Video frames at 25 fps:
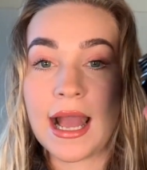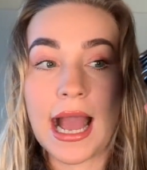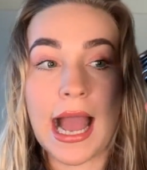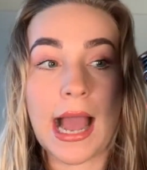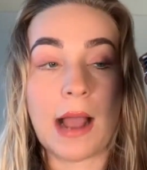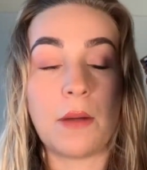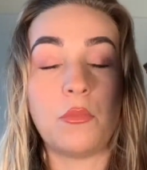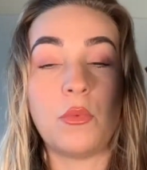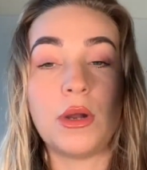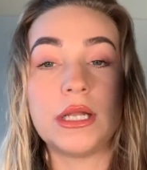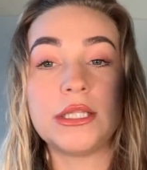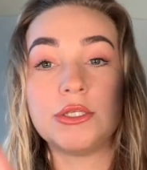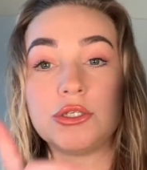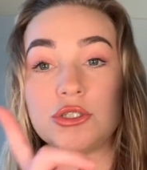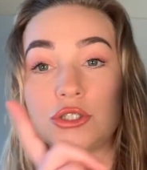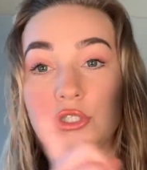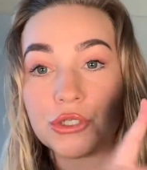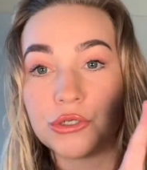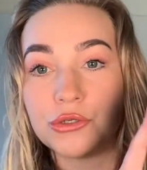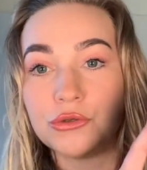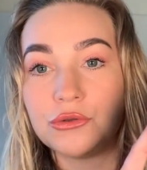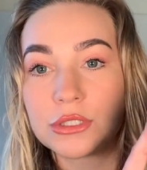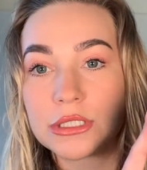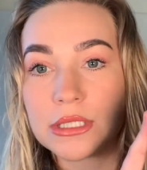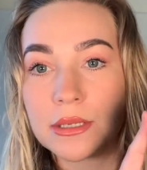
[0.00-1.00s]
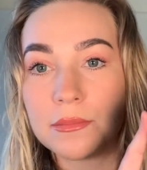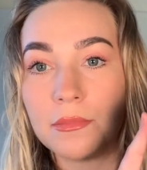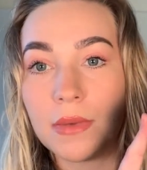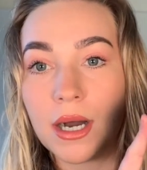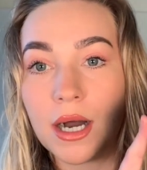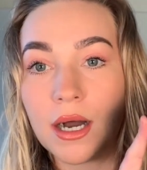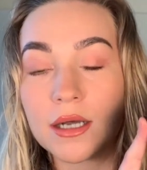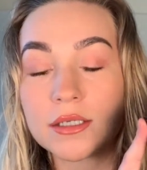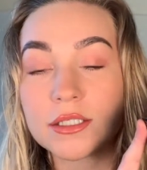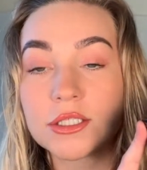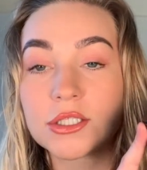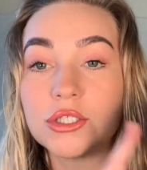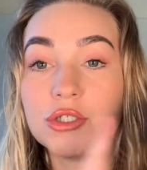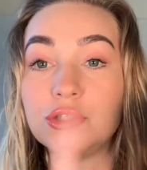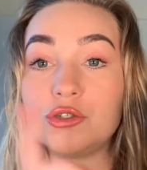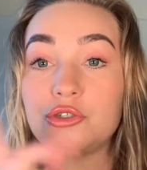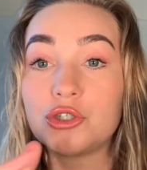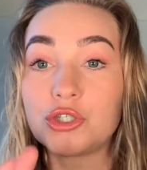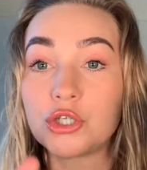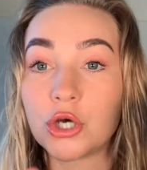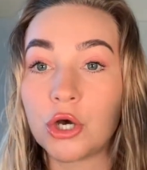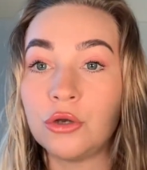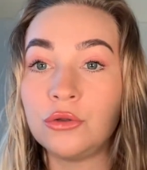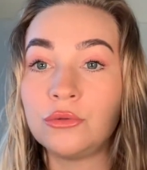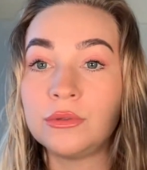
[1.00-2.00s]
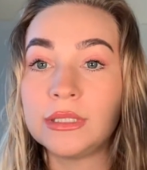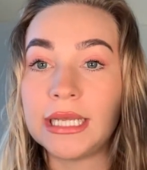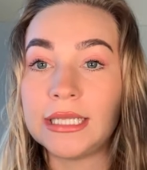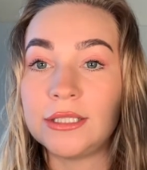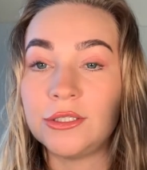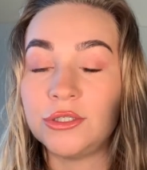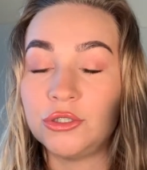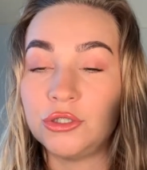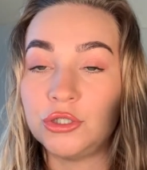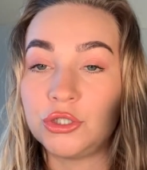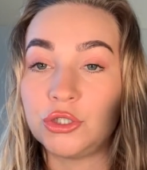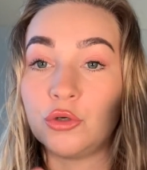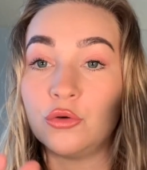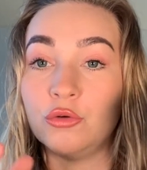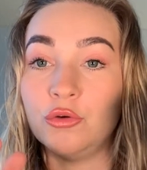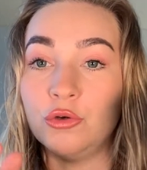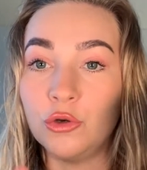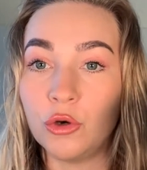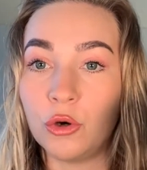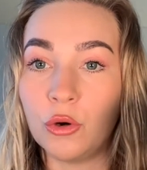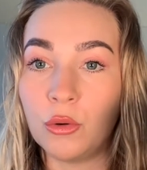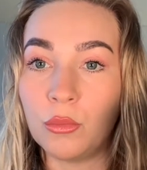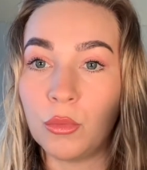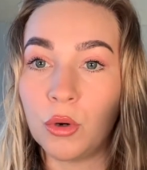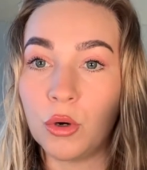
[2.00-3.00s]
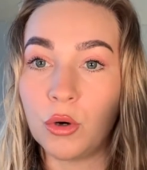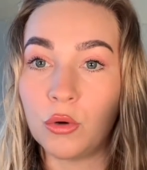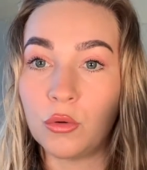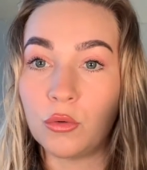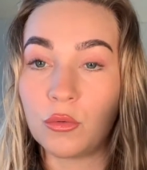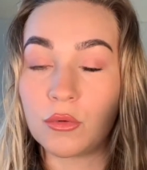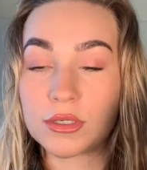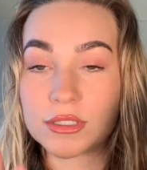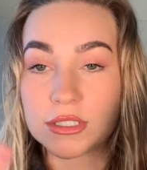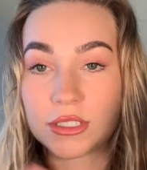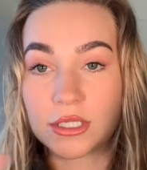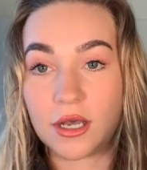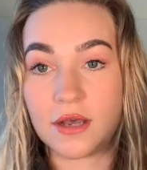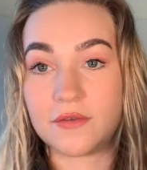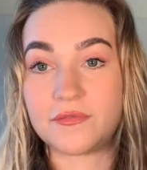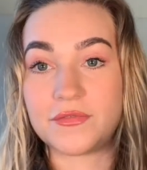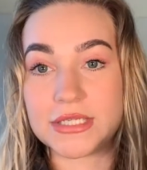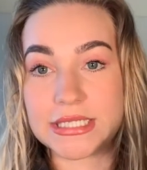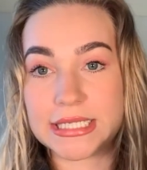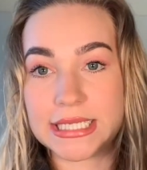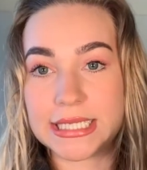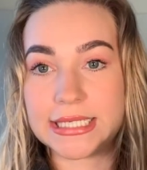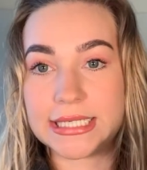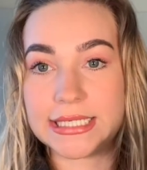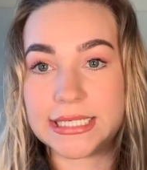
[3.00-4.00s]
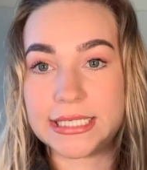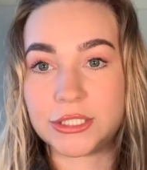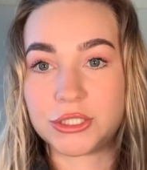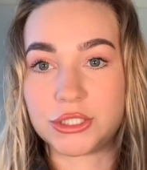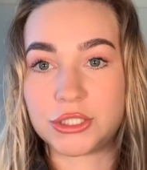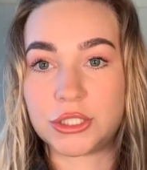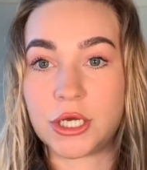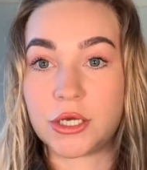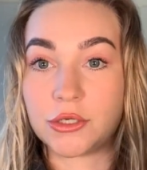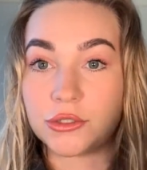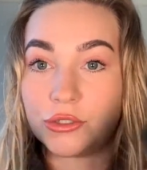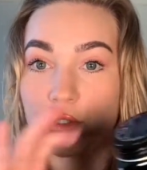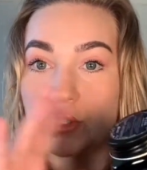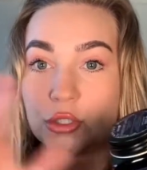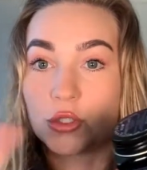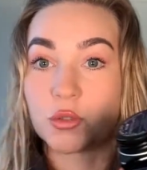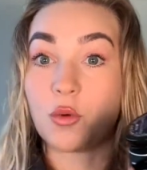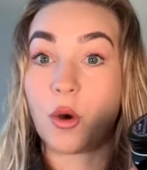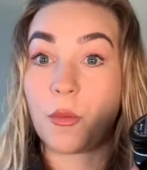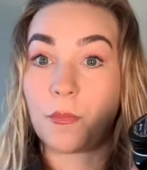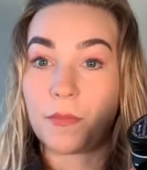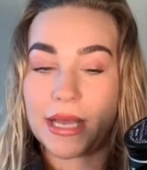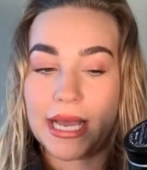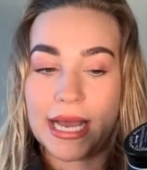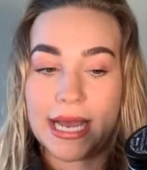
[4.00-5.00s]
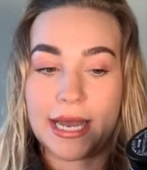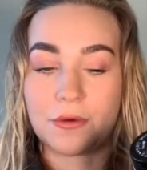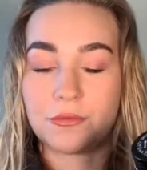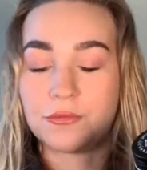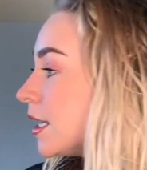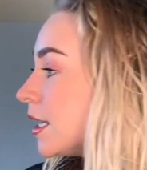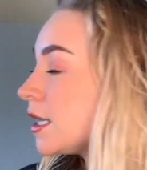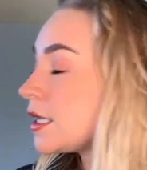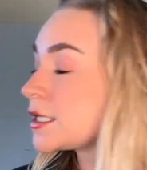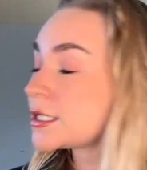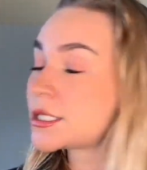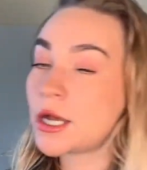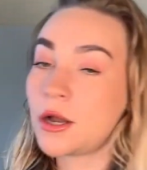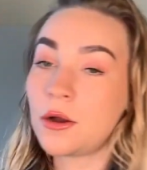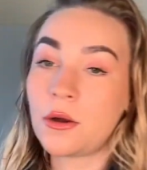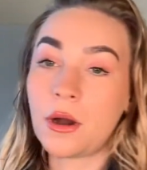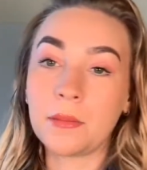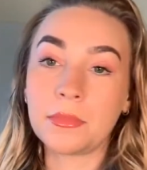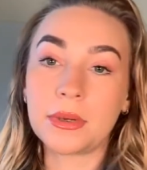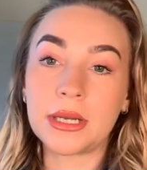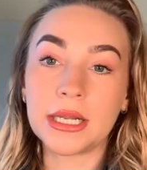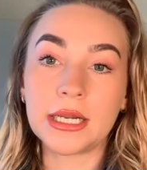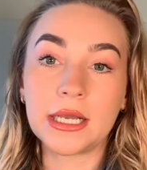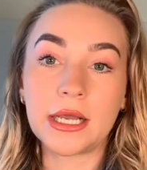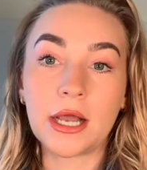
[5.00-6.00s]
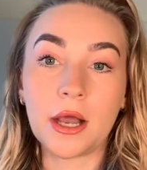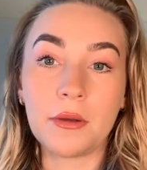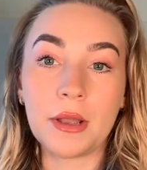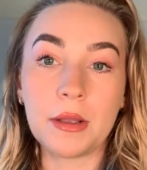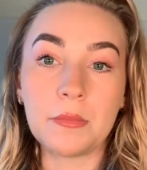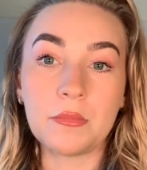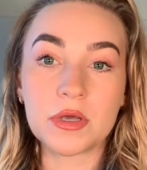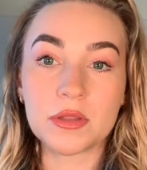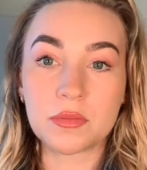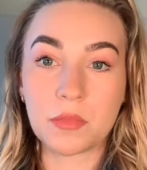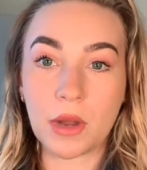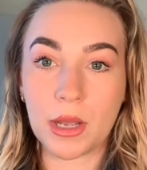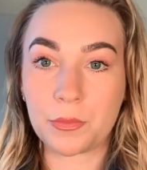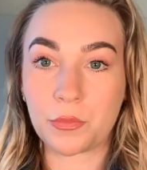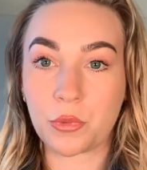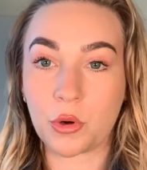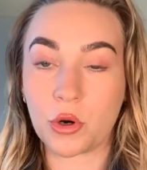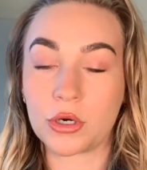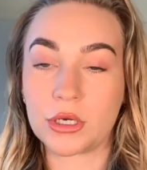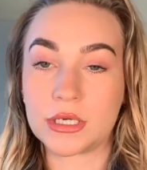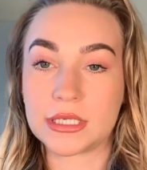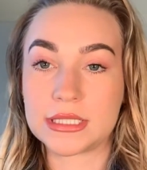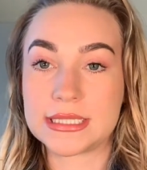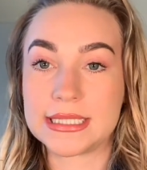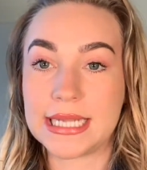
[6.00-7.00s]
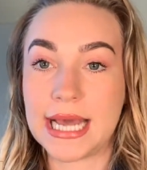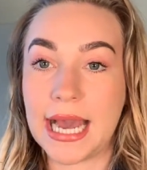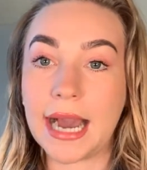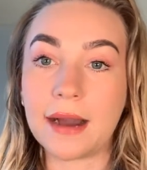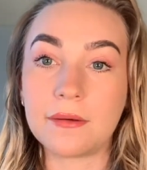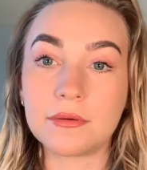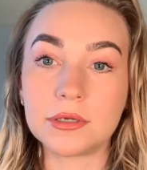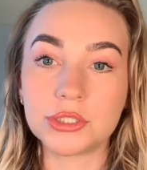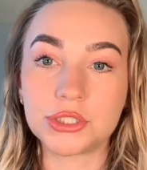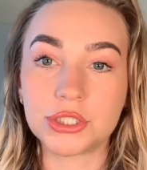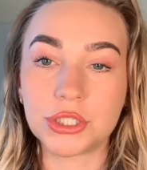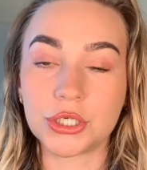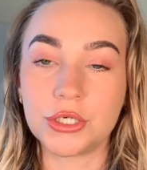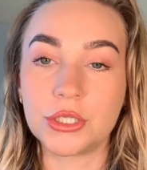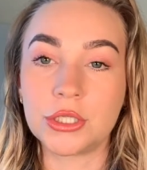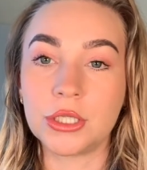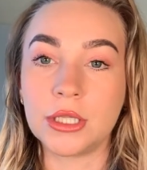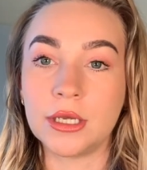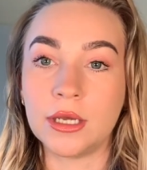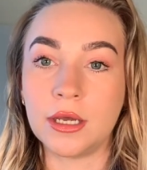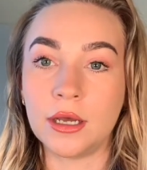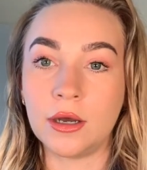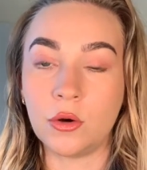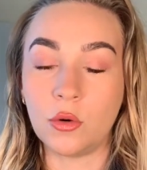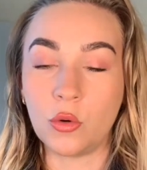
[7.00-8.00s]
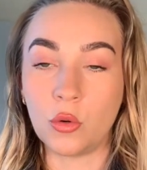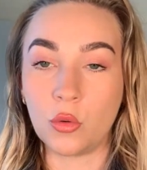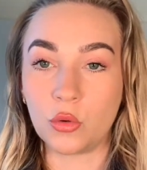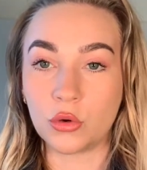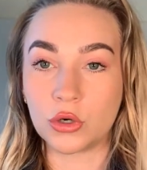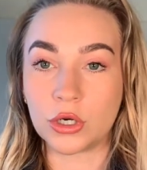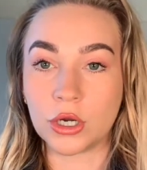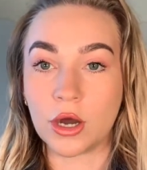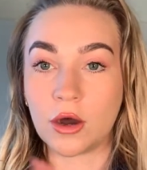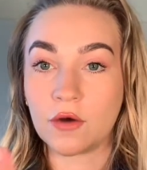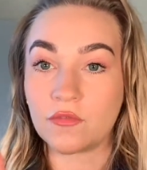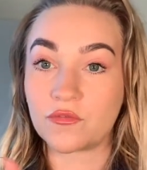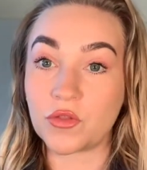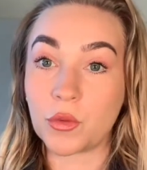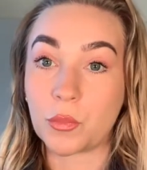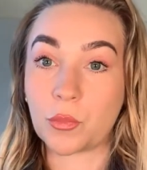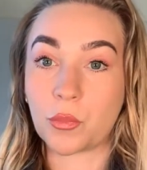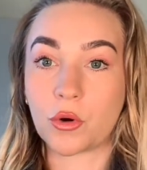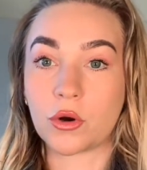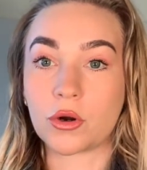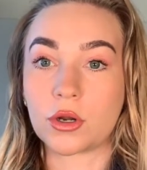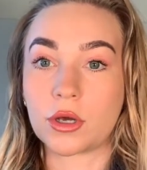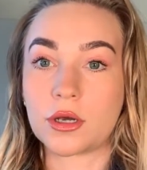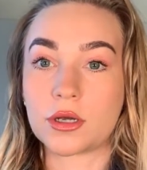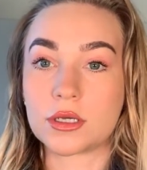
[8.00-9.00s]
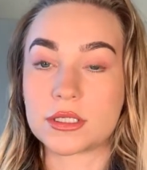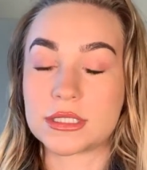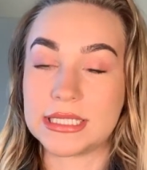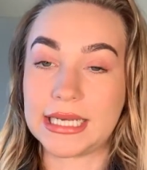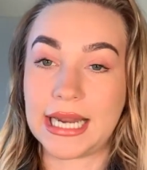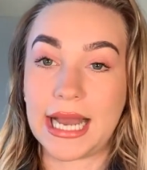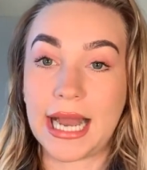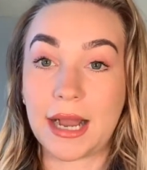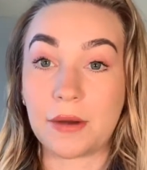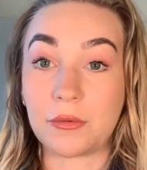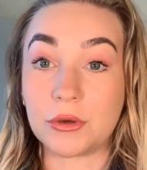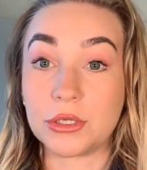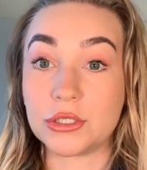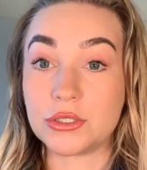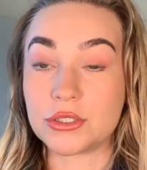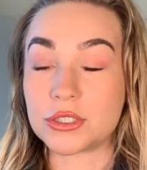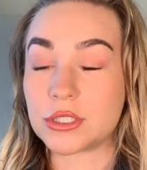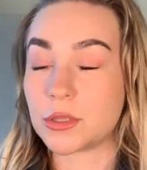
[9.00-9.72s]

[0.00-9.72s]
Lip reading: And when you do use a mask, you don't then use your normal surface conditioner, you swap it out. So I'm gonna go in with my products now and show you the order of the products and how I use the